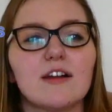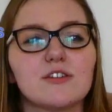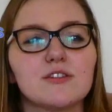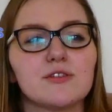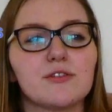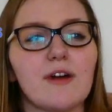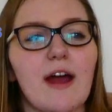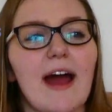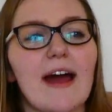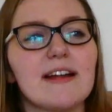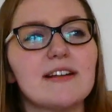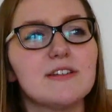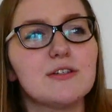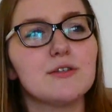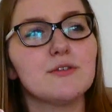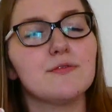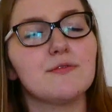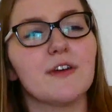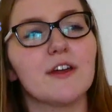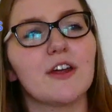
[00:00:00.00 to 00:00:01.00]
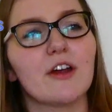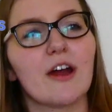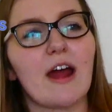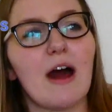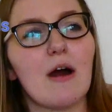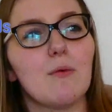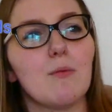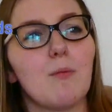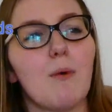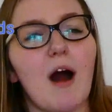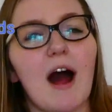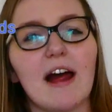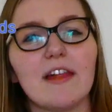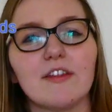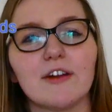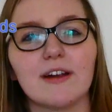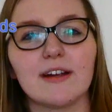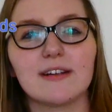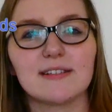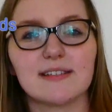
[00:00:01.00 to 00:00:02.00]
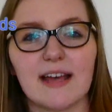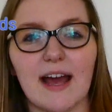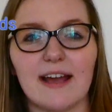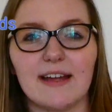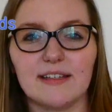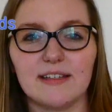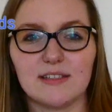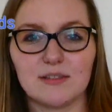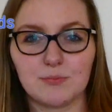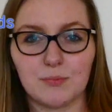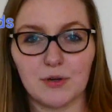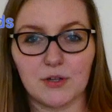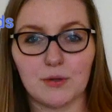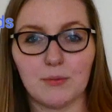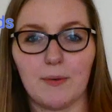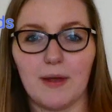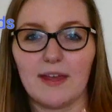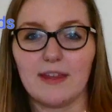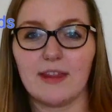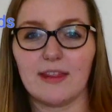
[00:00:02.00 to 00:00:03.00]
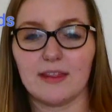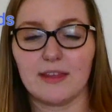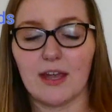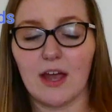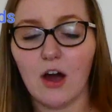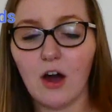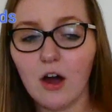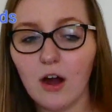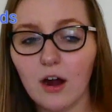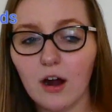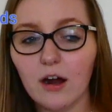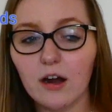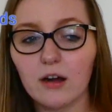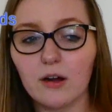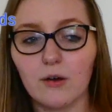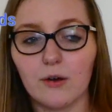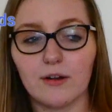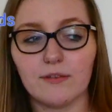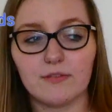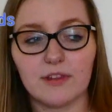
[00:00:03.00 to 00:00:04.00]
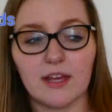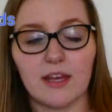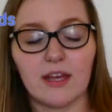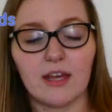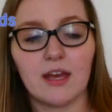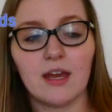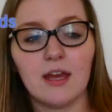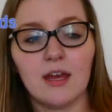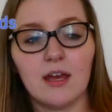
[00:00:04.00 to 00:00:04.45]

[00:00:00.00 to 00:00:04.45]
tried to figure out why their anxieties were the way that they are, or if they